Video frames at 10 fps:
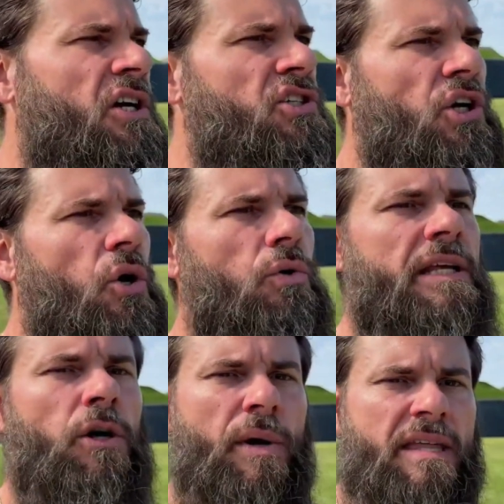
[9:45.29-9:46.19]
totally
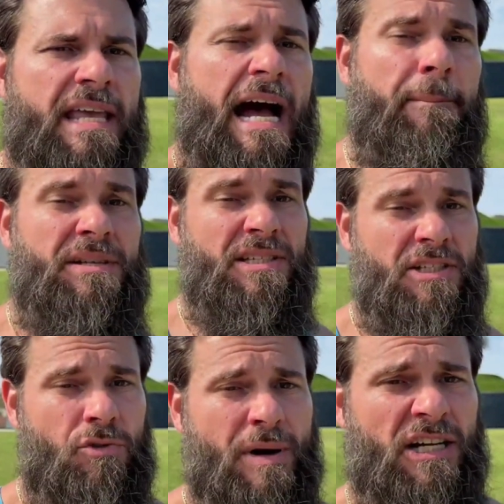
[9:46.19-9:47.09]
going in the opposite
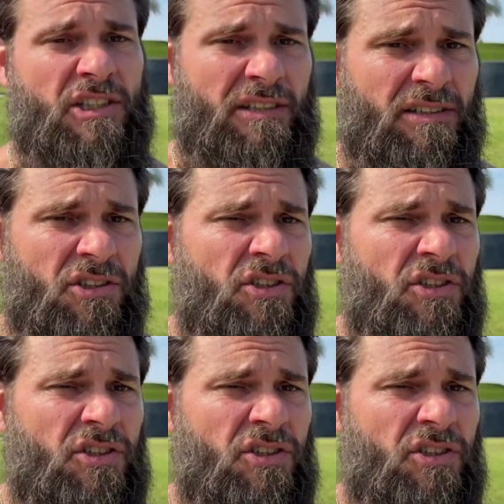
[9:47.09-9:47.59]
direction.